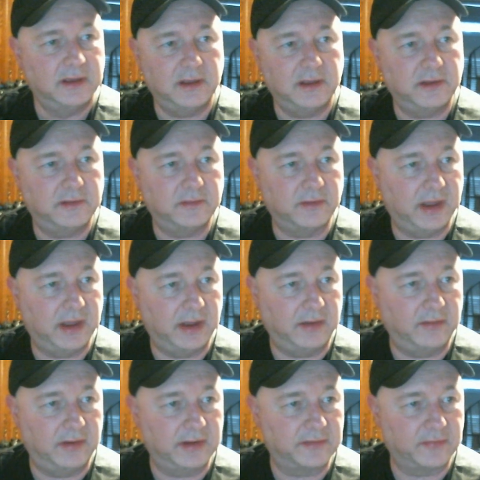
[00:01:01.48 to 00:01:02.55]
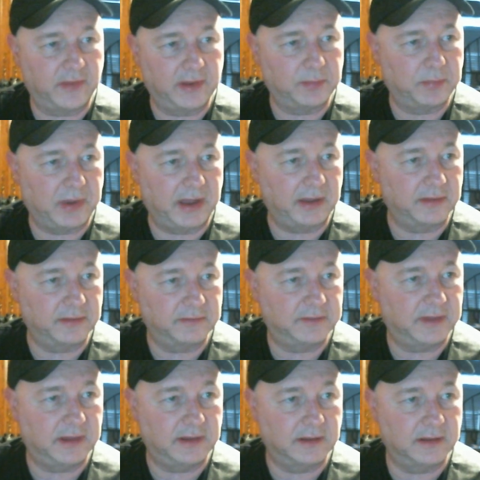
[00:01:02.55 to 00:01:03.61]
into a Hendrix-like pile of
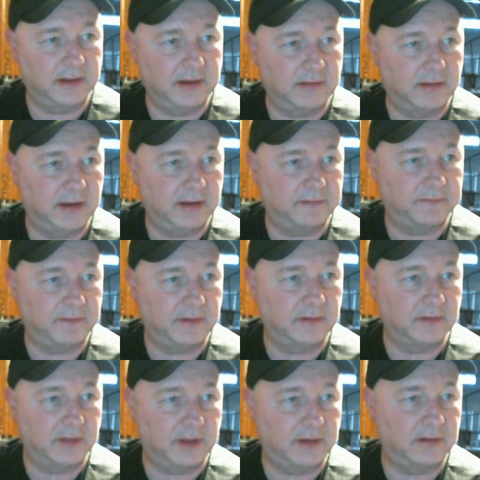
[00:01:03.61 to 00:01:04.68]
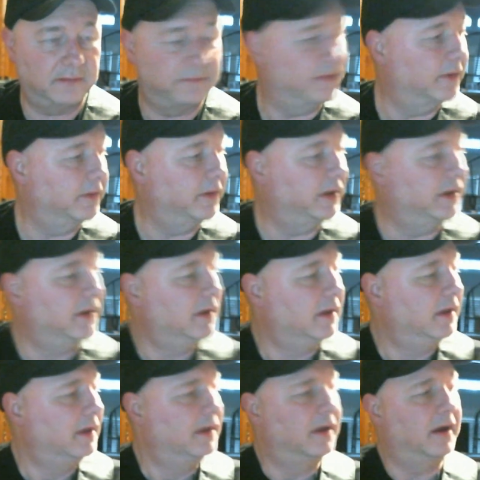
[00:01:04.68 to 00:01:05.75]
kindling ready for your lighter fluid.
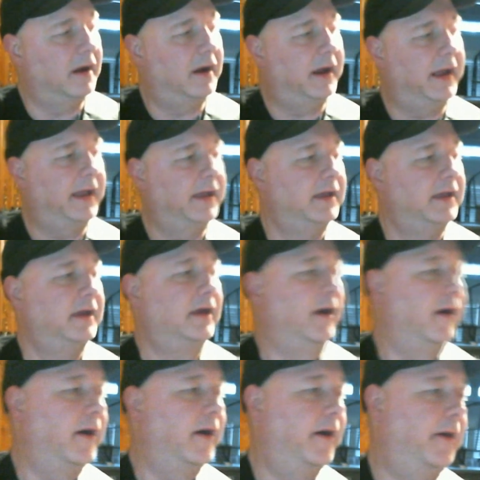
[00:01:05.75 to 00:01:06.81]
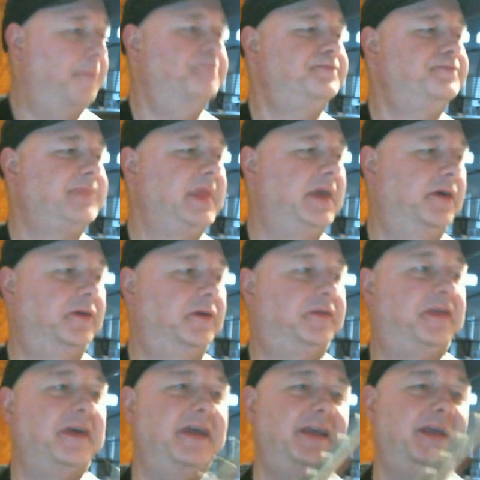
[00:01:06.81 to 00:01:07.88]
All right. The other
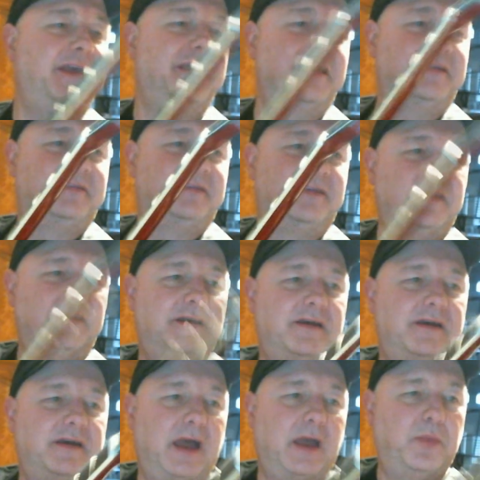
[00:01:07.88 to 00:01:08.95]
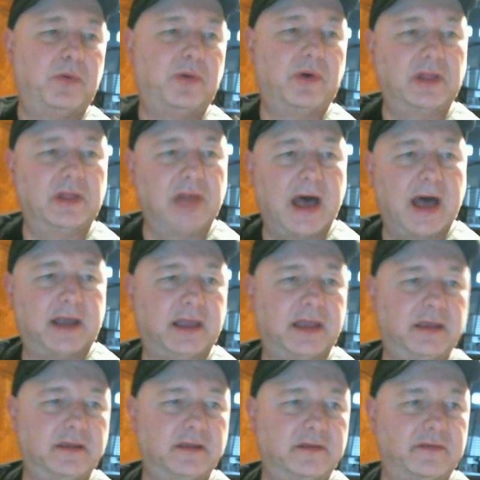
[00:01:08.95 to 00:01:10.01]
thing is I put
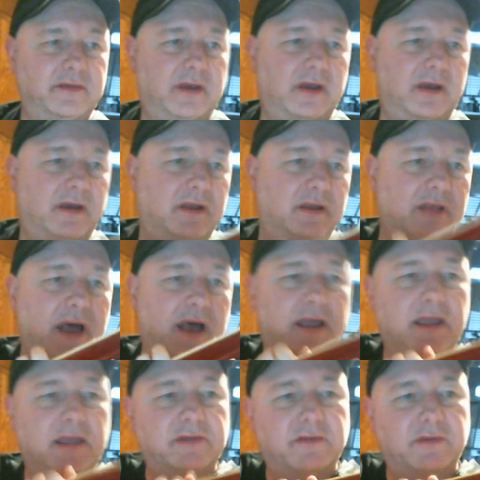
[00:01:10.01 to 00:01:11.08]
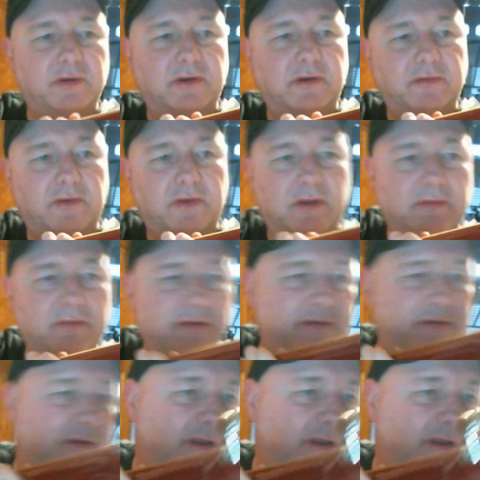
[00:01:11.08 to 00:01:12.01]
locking tuners on, which you